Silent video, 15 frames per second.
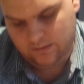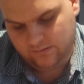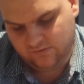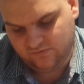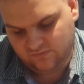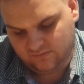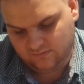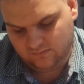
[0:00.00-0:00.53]

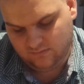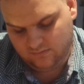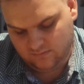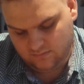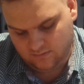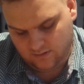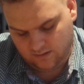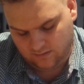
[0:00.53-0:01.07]
just
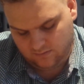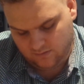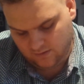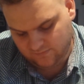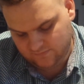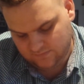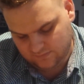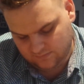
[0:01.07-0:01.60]
like
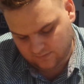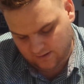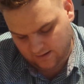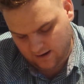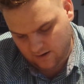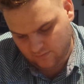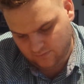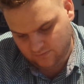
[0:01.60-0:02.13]
constant. Like
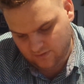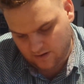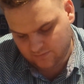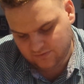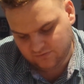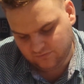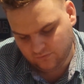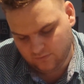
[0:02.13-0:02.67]
I
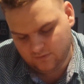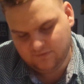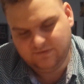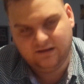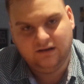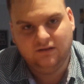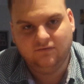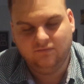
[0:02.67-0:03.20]
would just draw
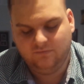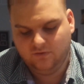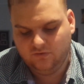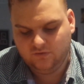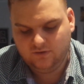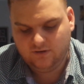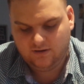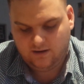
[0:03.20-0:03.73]
as like an instant
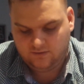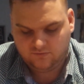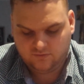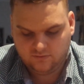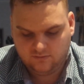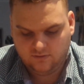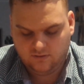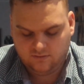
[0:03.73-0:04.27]
fusion, and I just
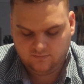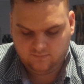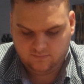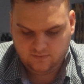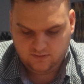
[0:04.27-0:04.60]
could not.